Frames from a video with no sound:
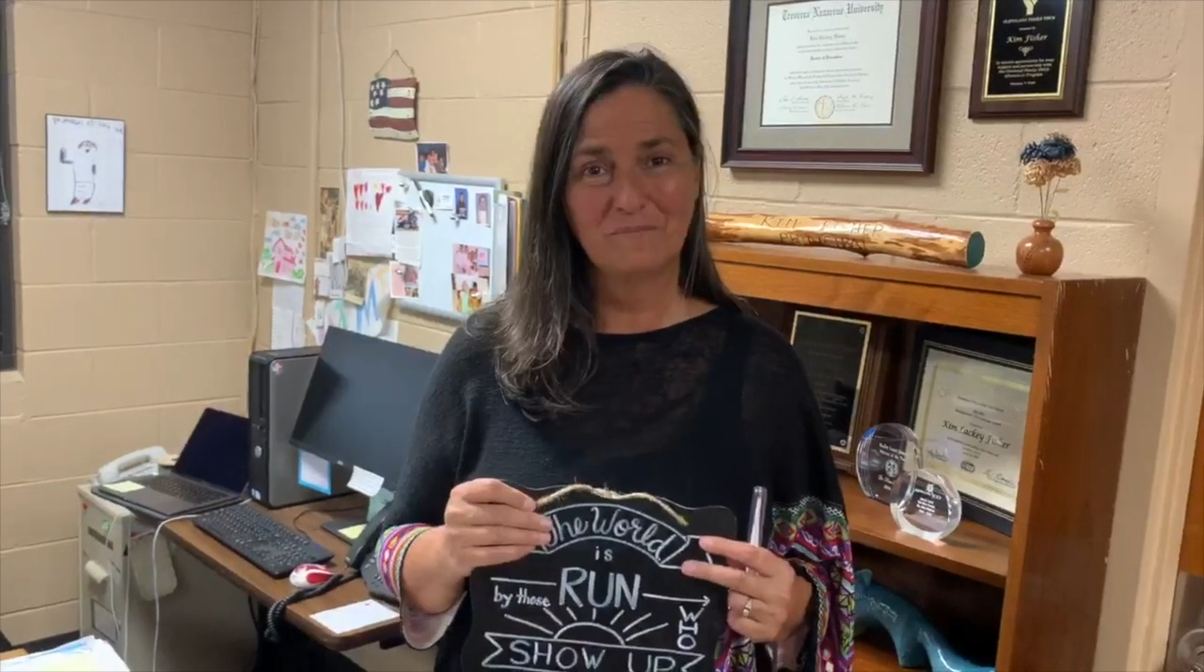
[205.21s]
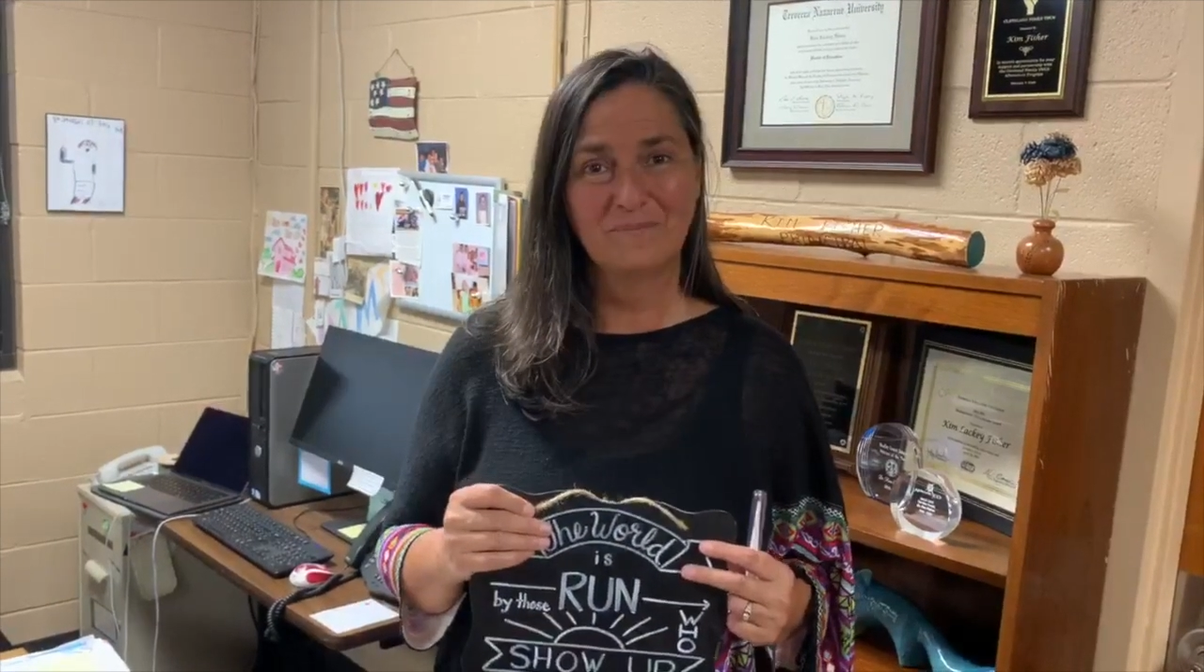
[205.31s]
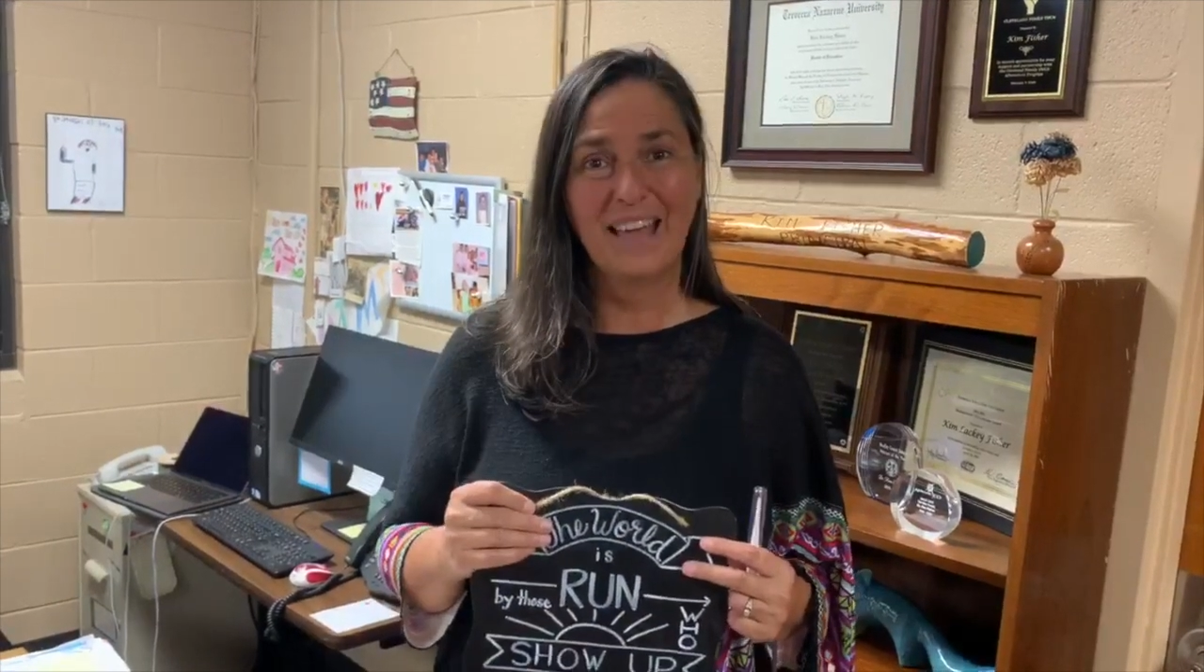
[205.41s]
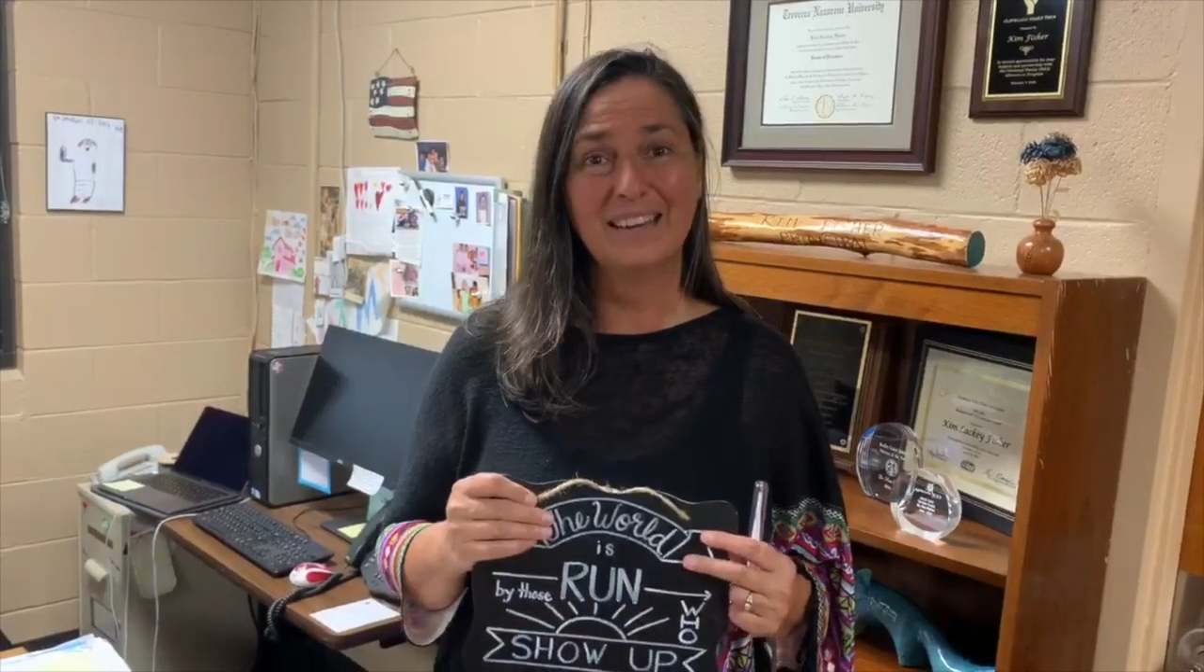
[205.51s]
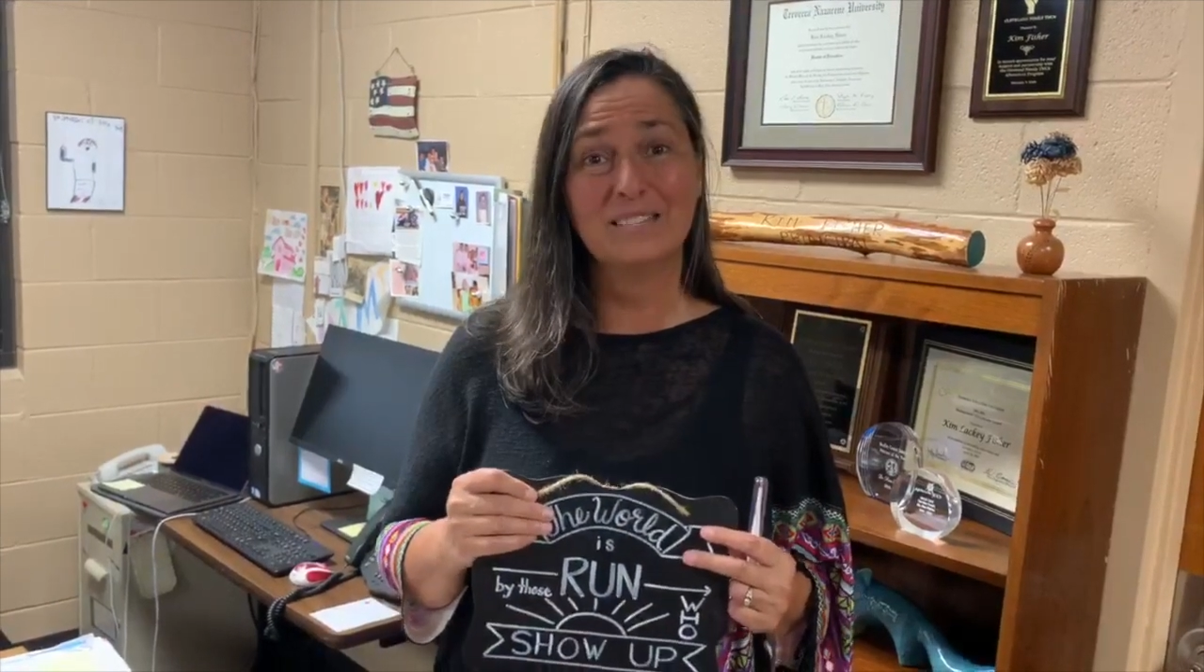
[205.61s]

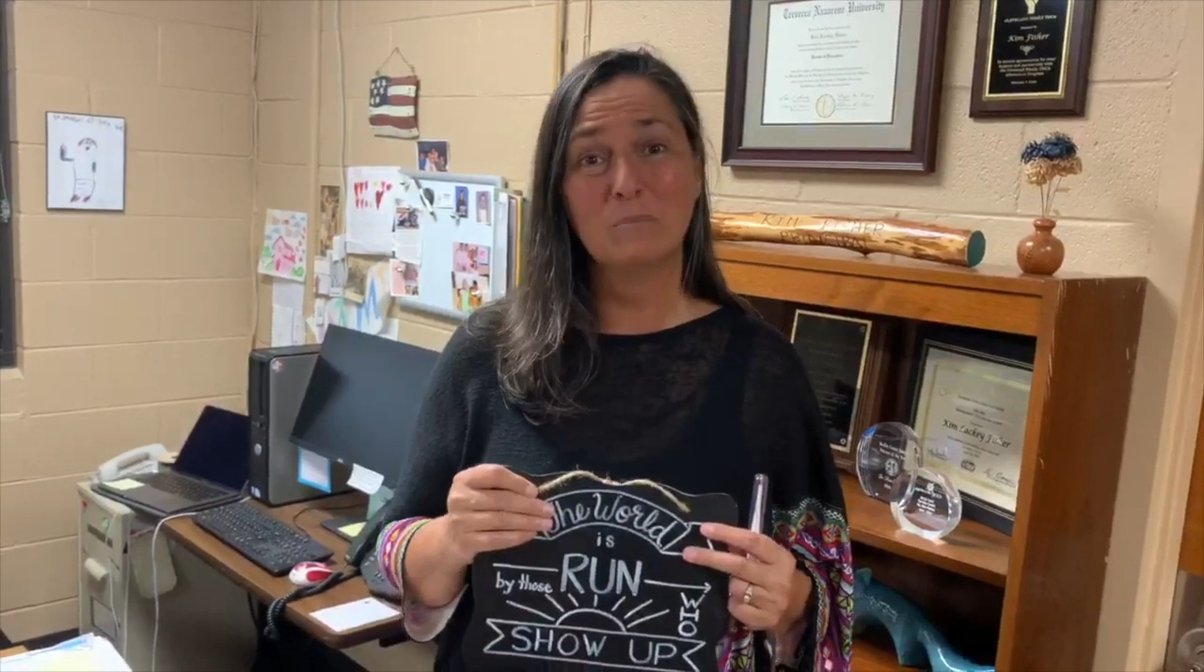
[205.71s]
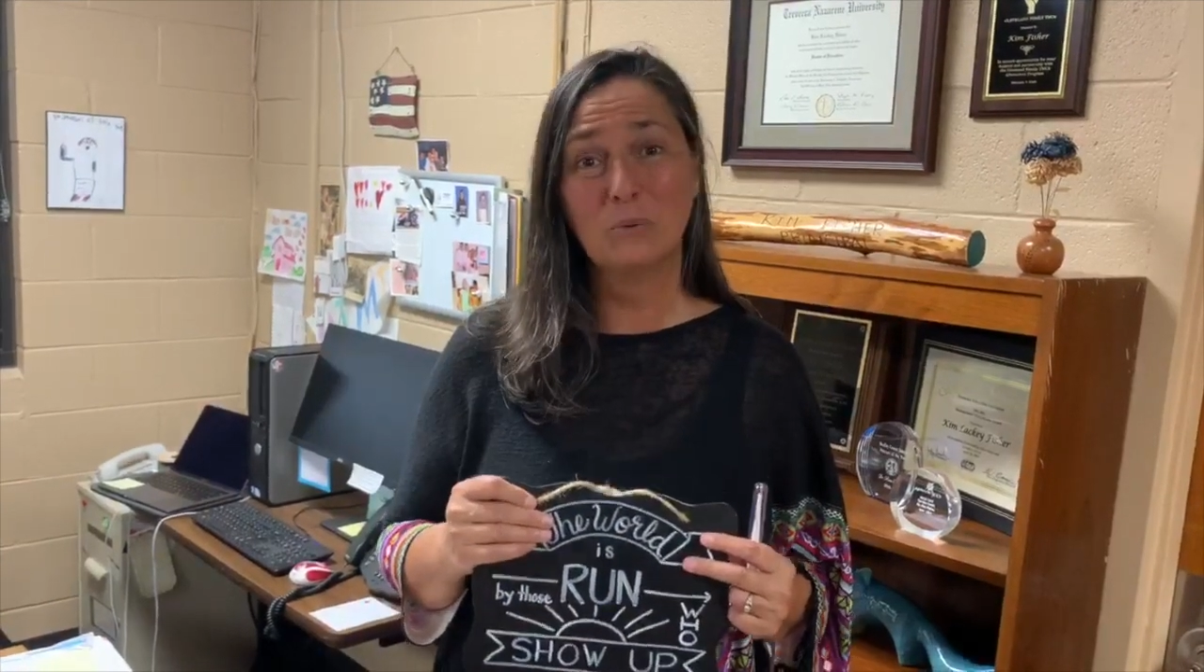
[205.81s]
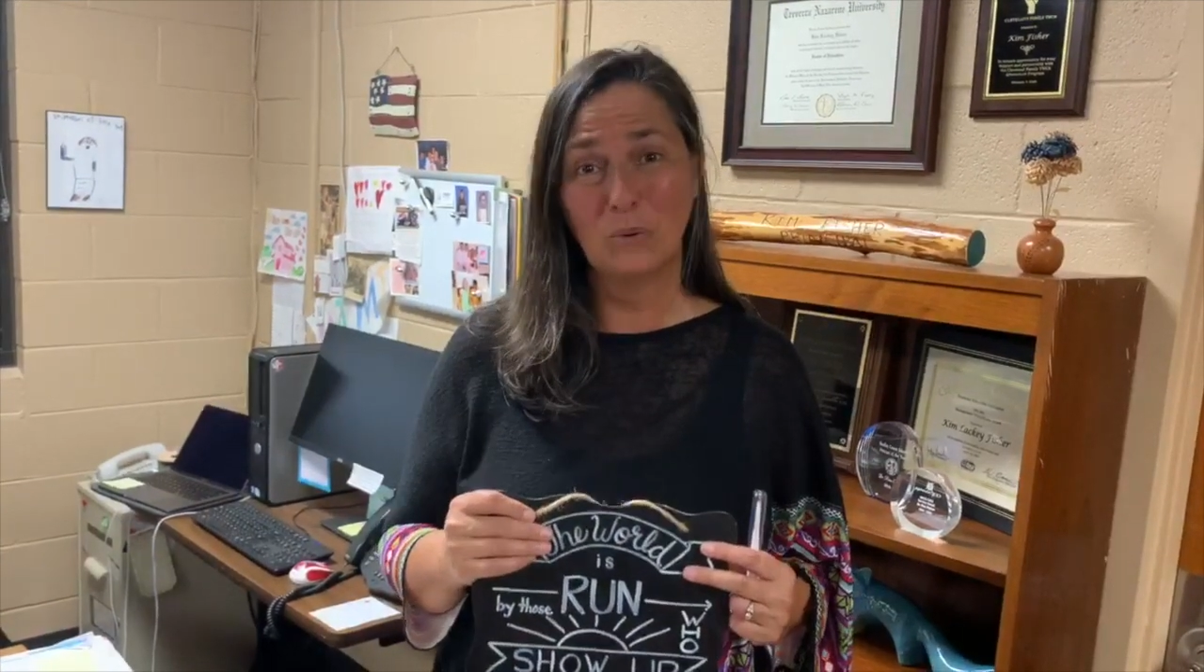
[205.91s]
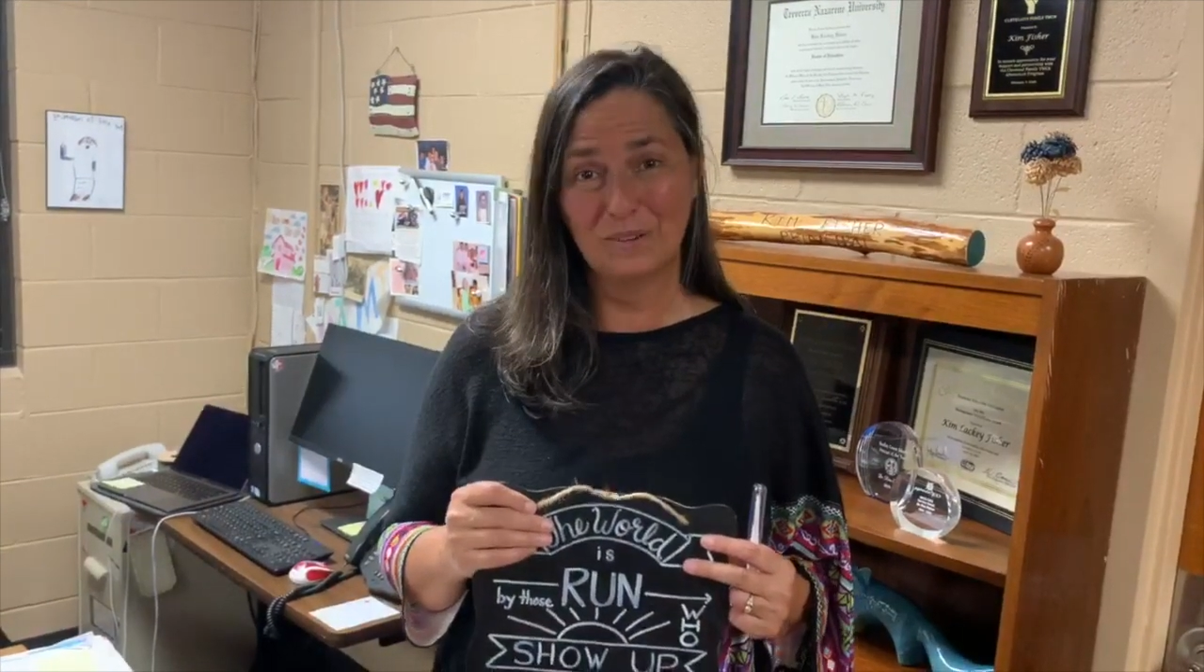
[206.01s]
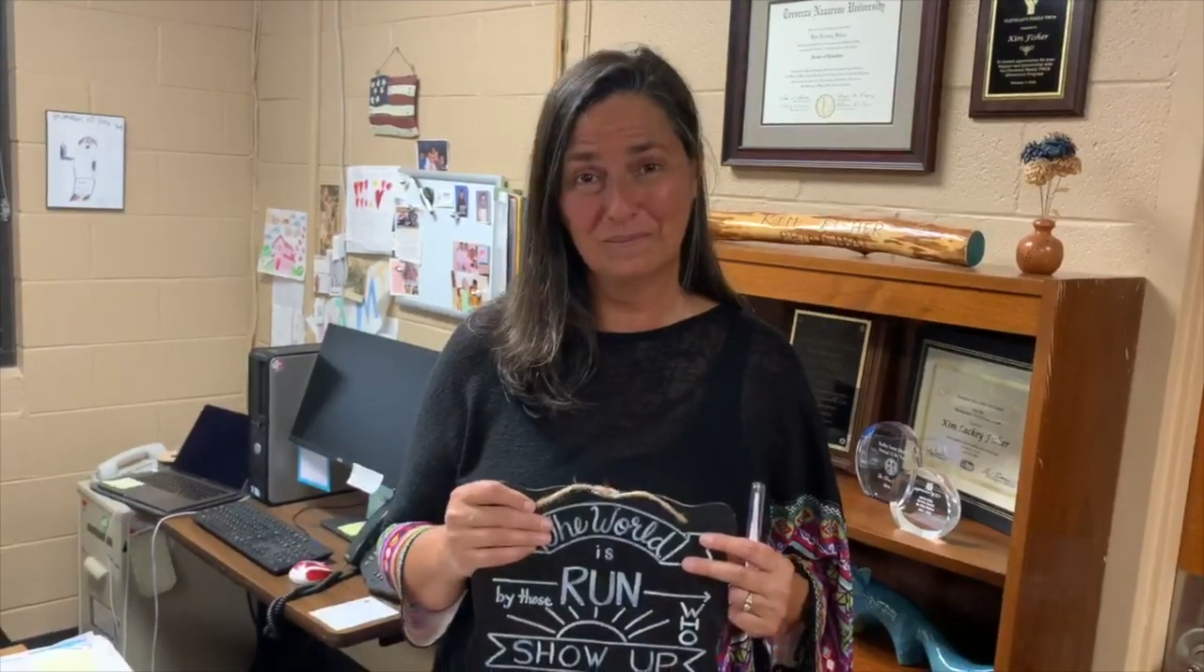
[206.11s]
That is
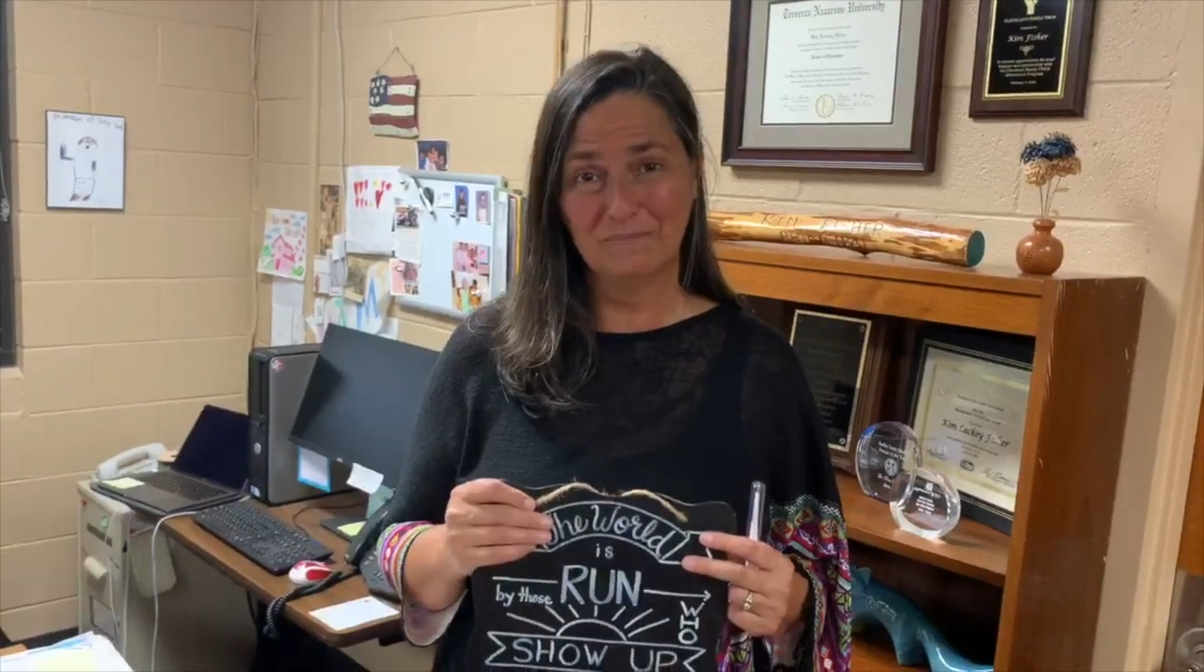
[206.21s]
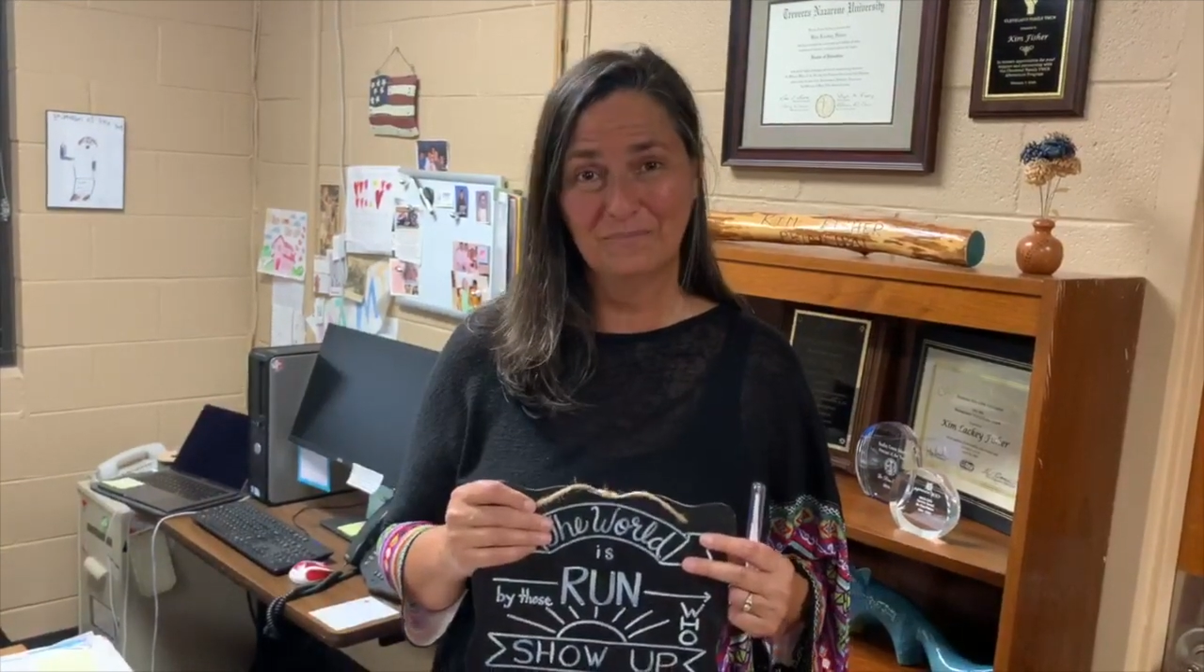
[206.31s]
important.